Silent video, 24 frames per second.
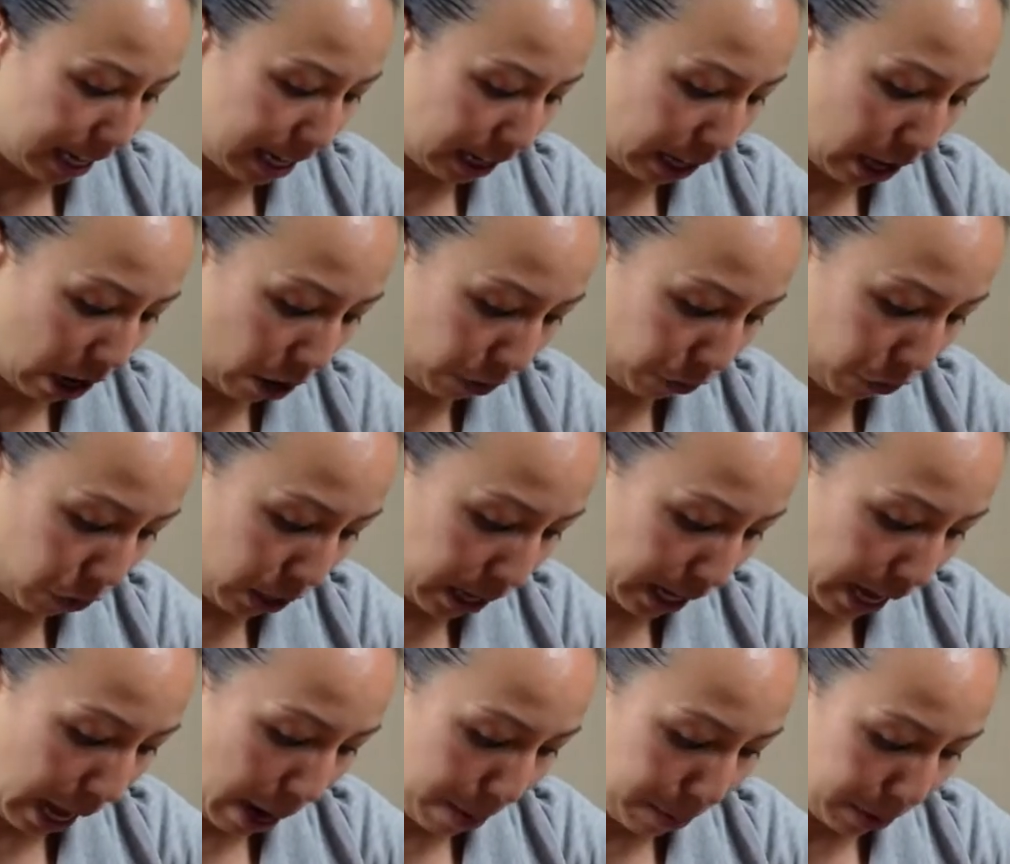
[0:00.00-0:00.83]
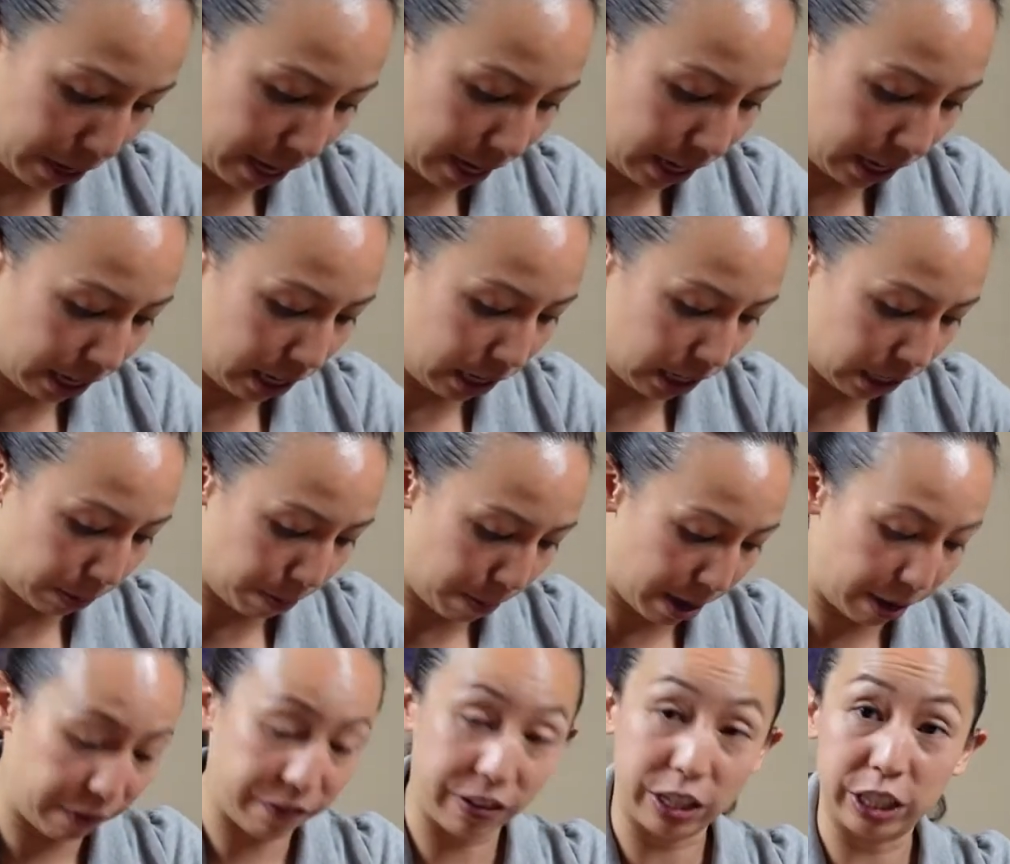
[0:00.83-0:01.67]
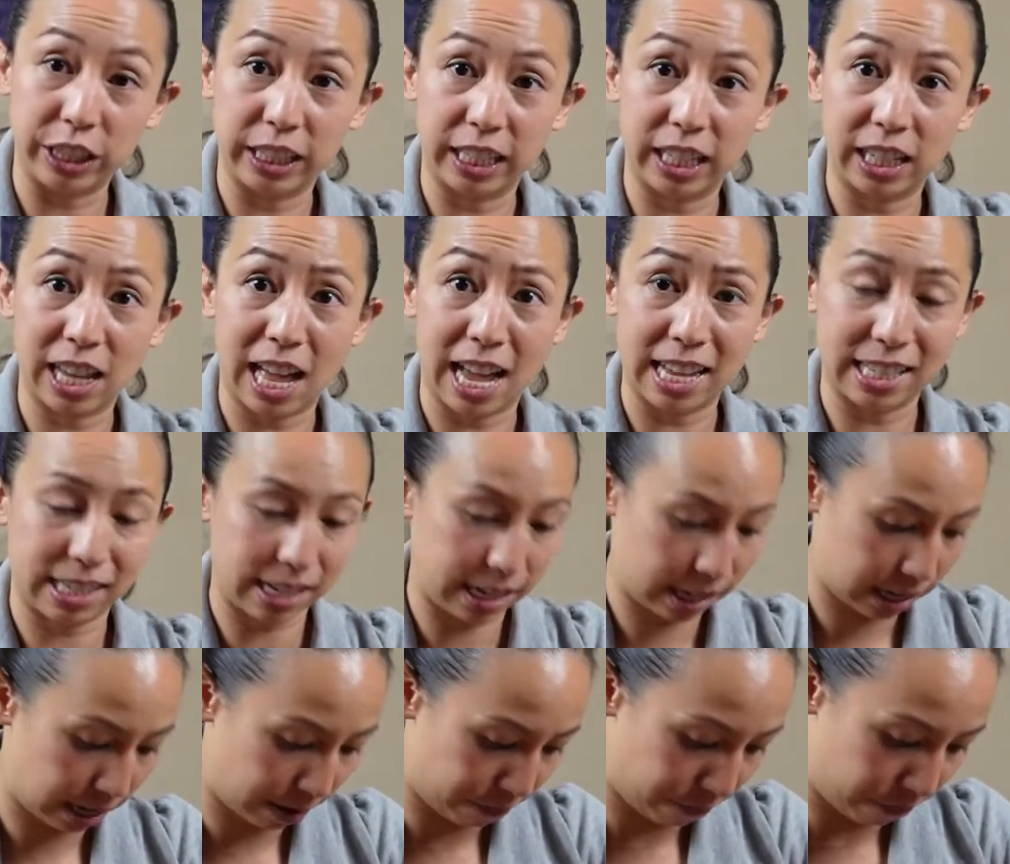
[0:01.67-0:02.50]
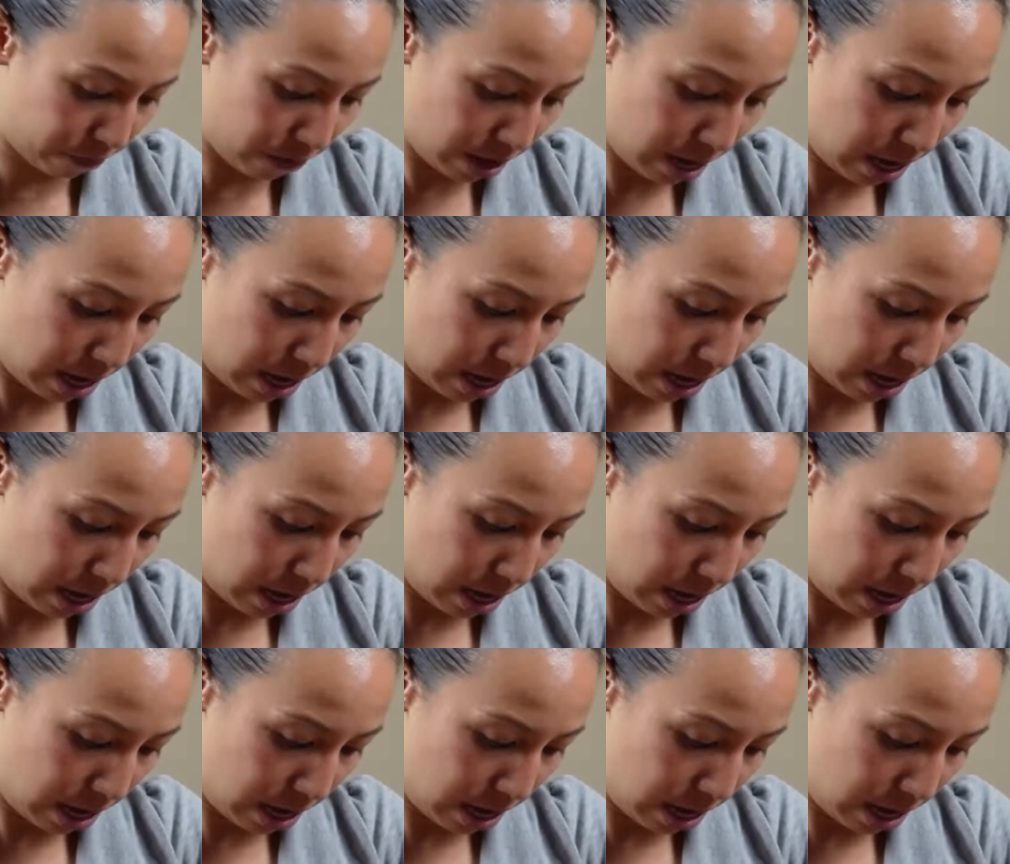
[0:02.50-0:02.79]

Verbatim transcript: A California Cabernet, it is made very classic in